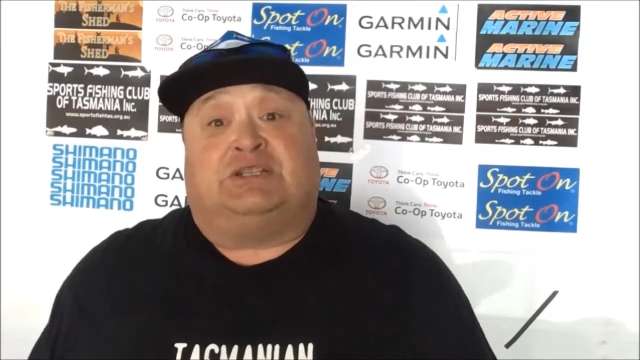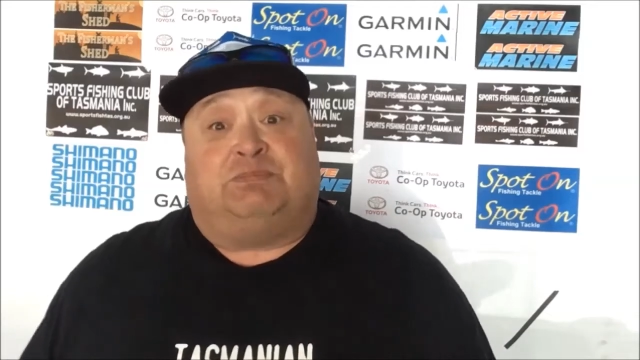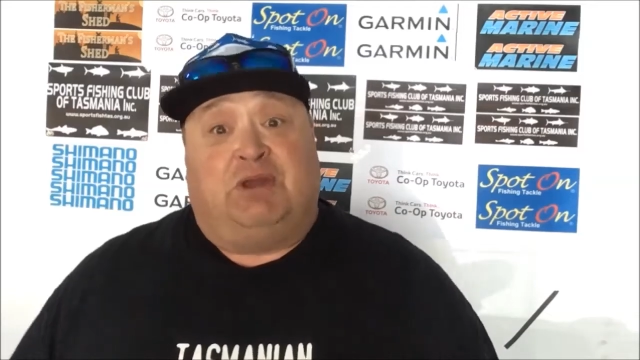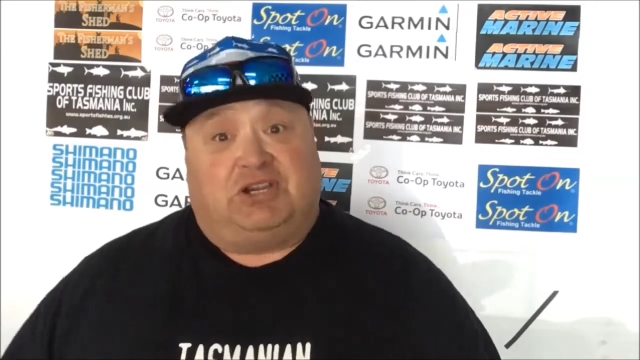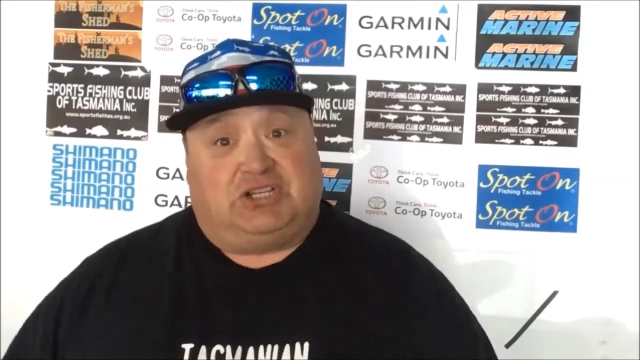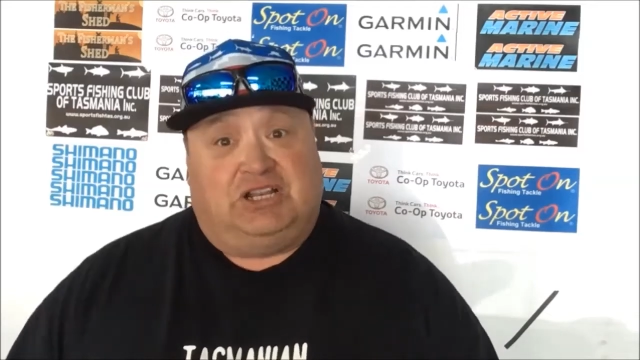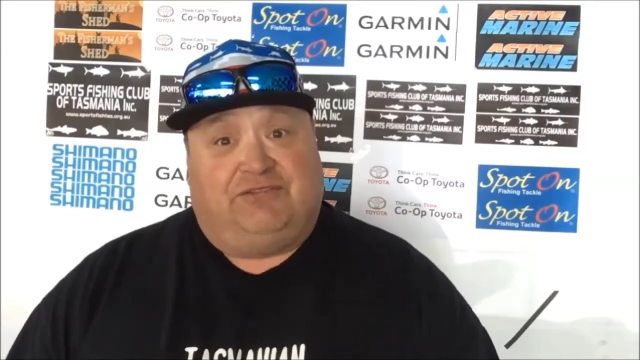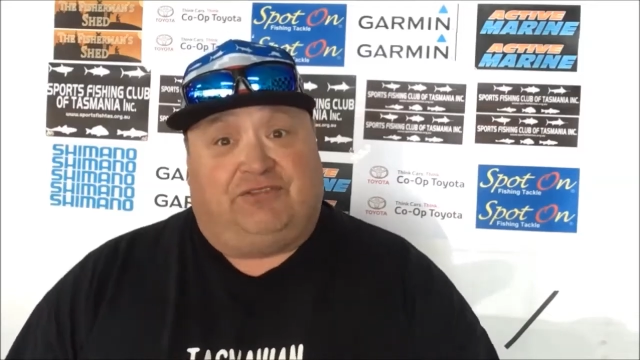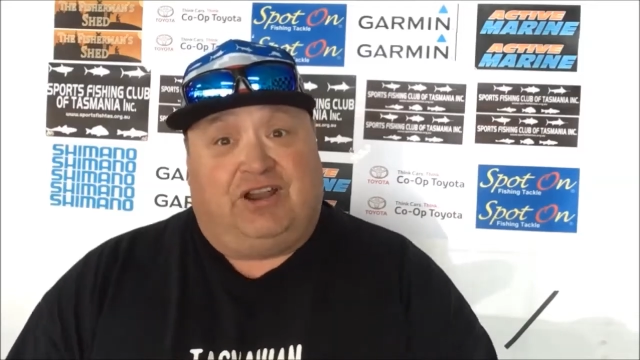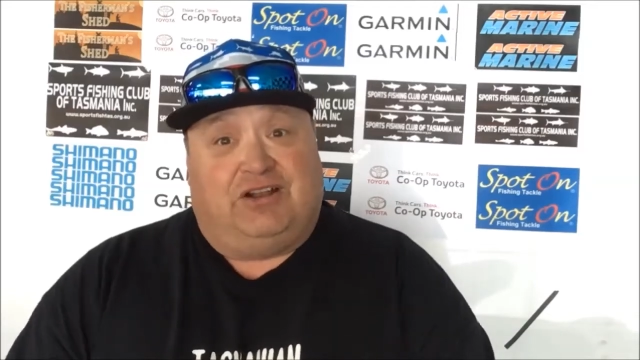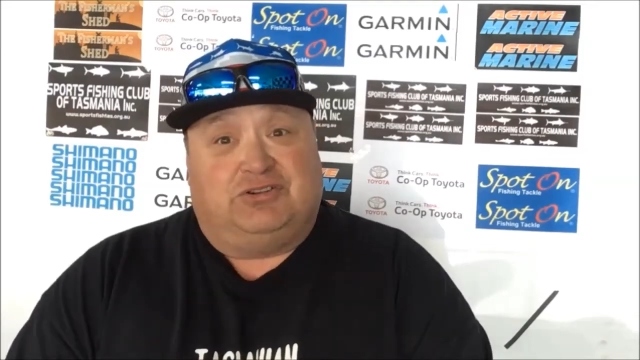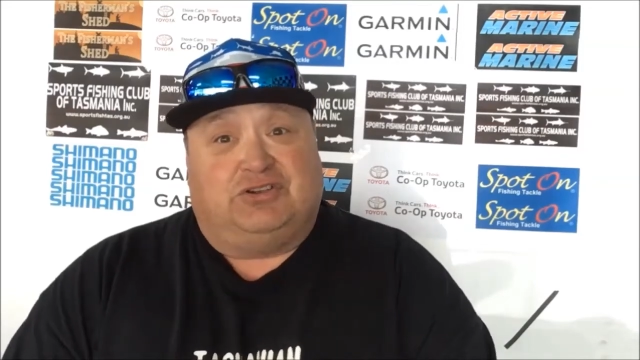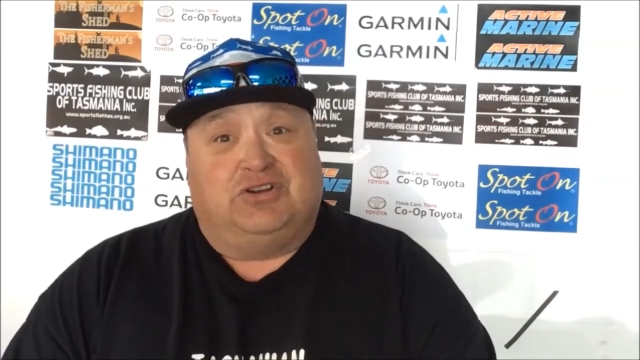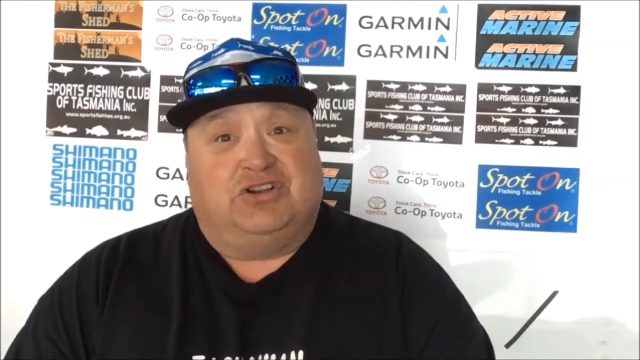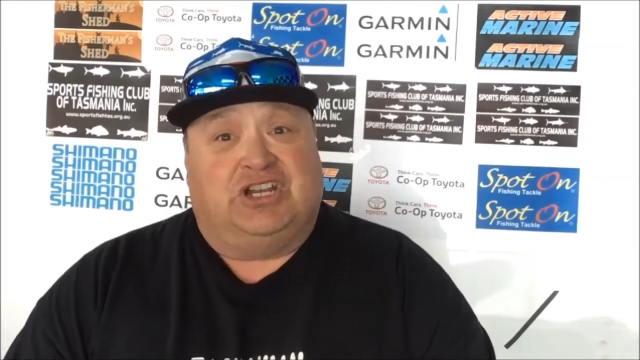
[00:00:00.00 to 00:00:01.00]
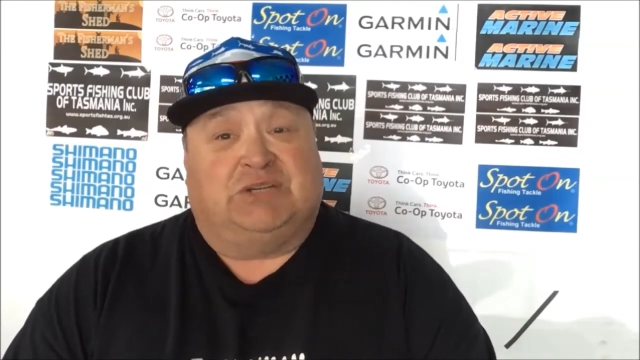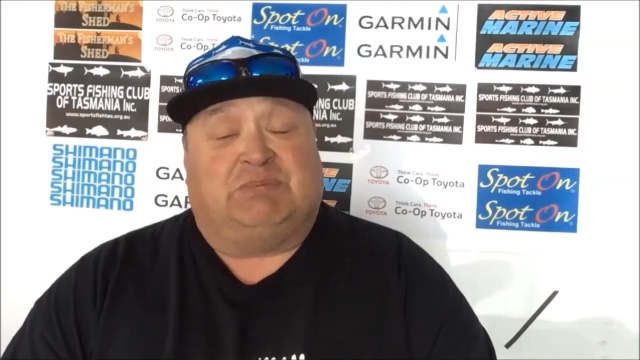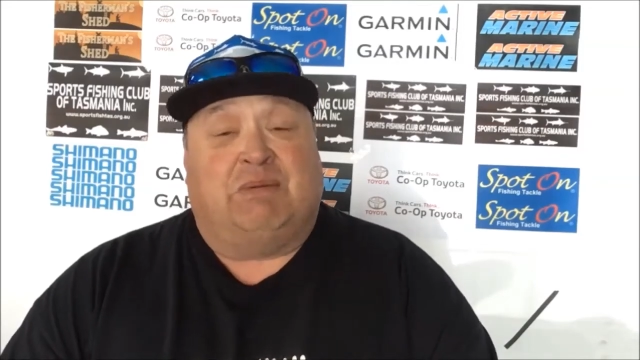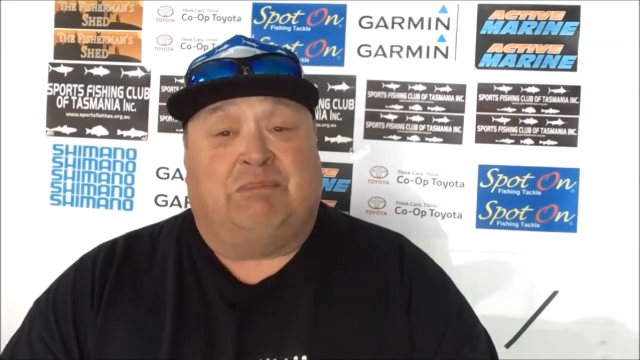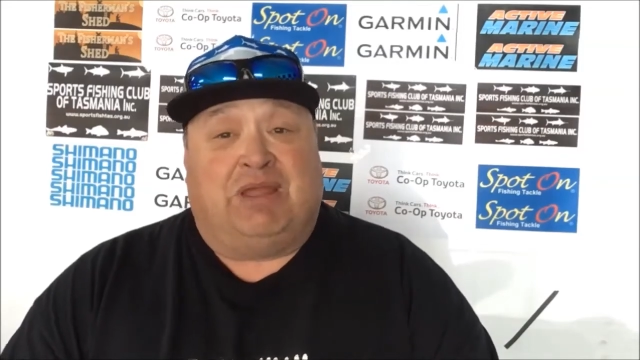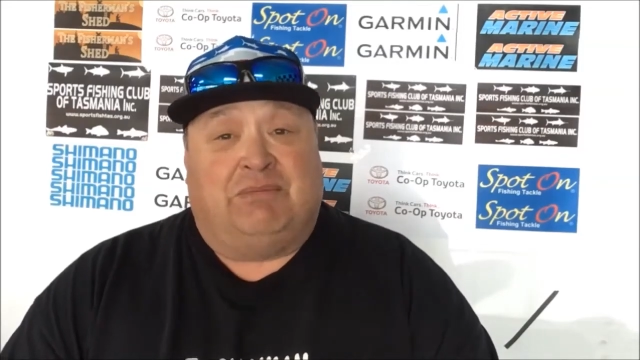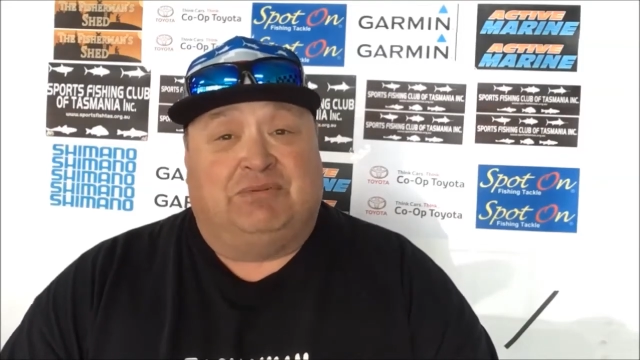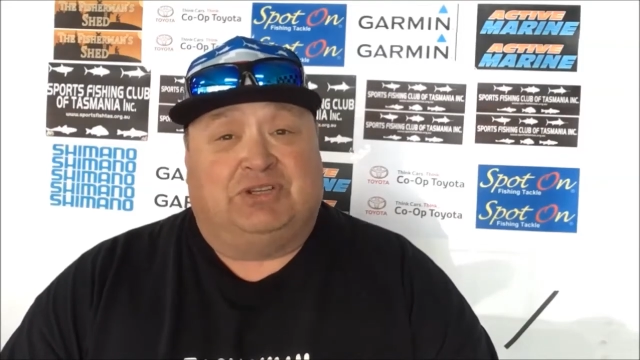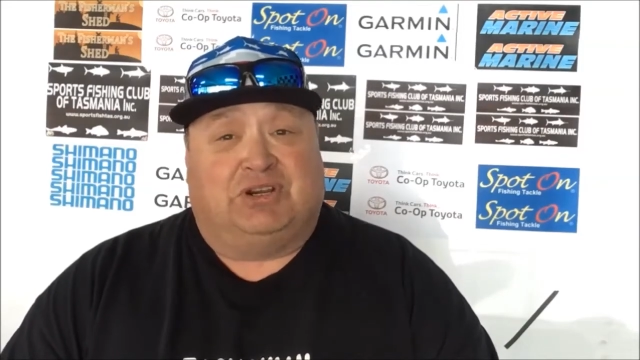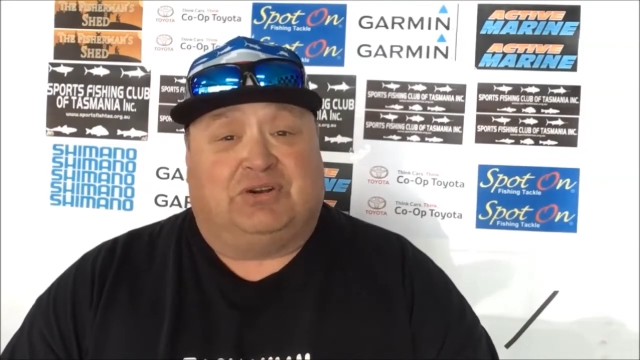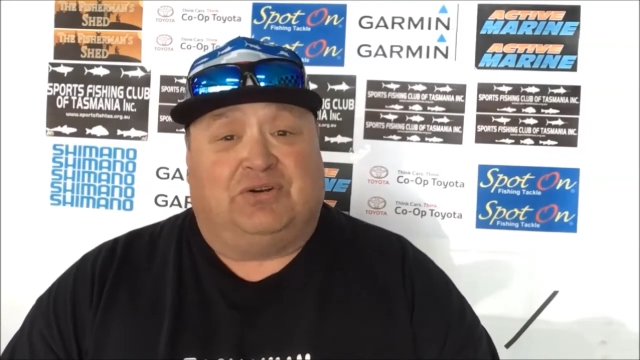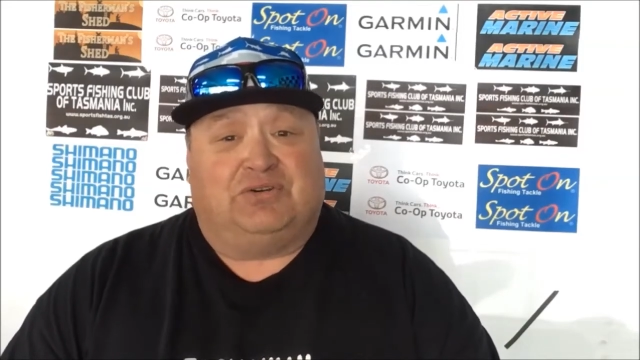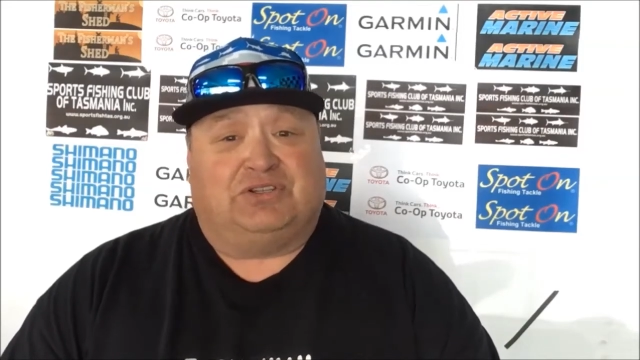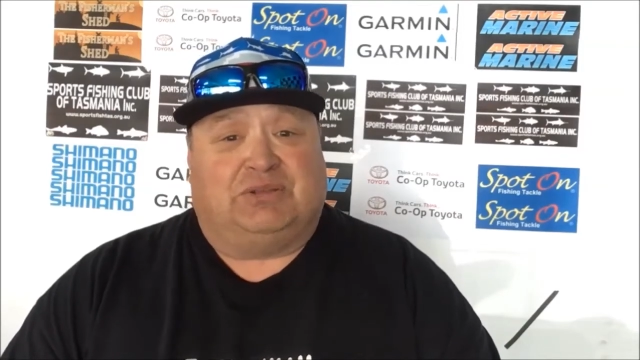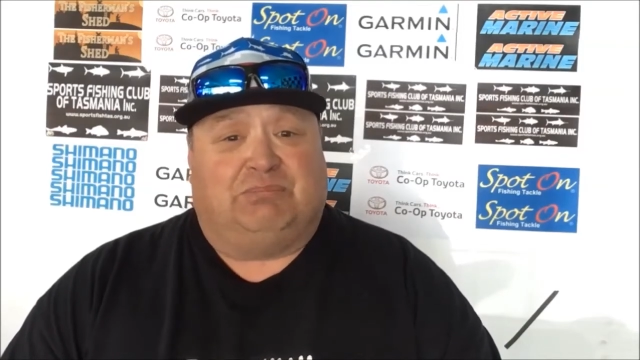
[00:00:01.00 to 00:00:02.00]
especially for our juniors, but members
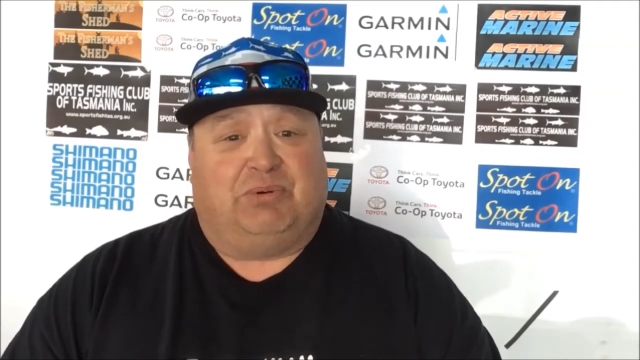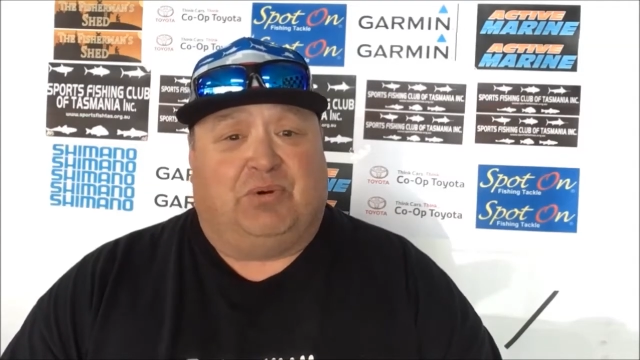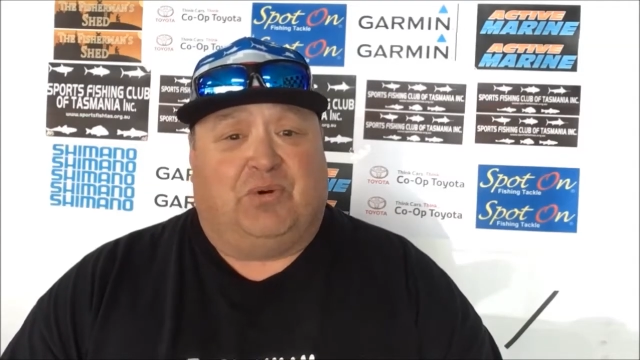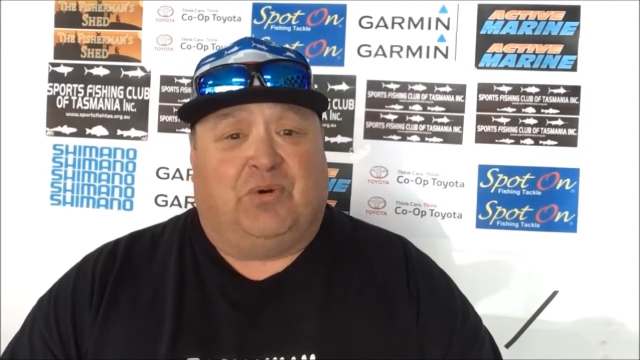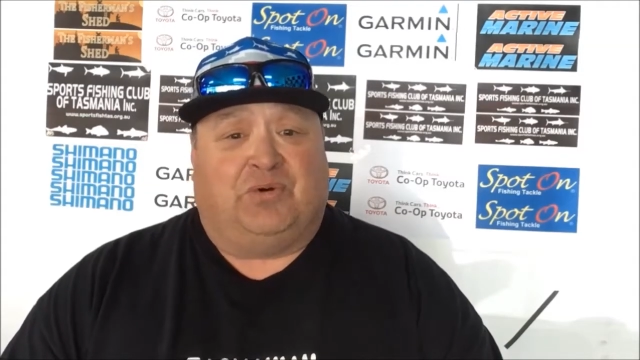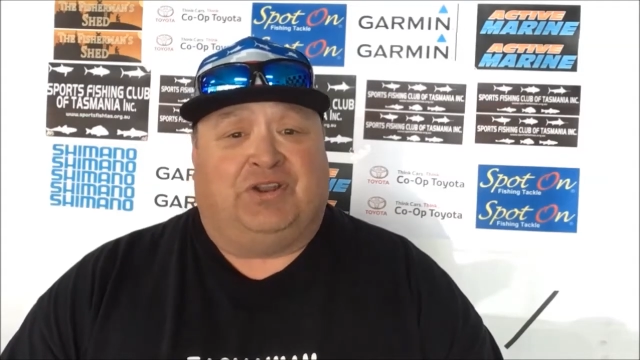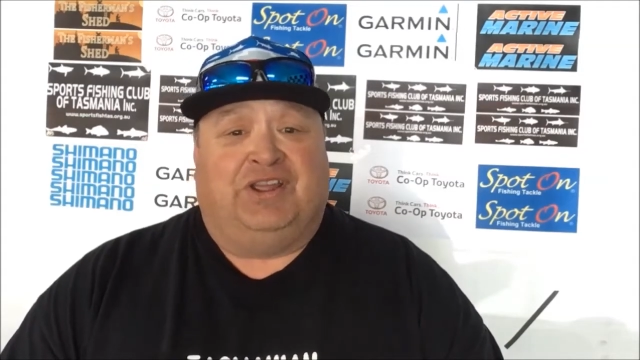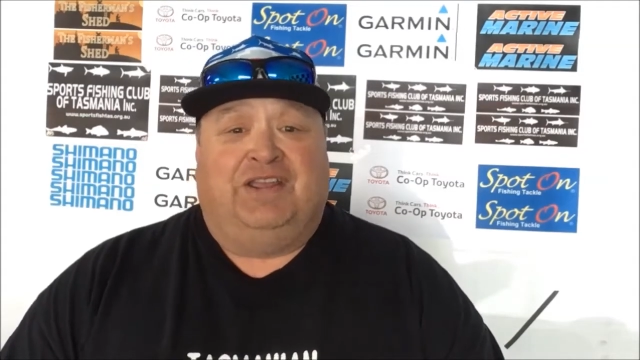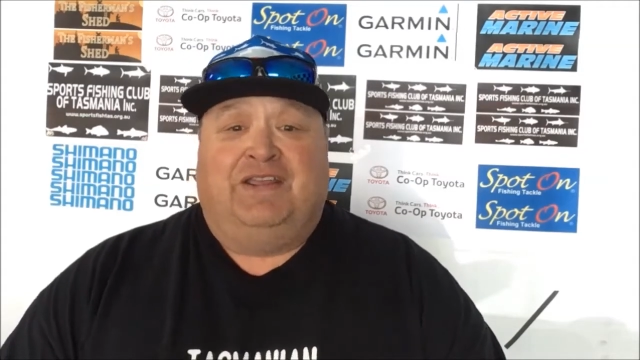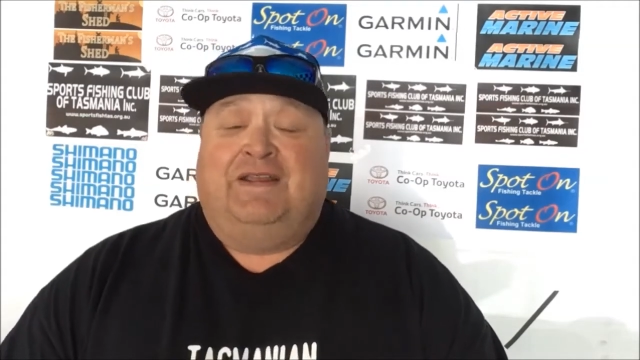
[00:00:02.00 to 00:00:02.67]
across the board.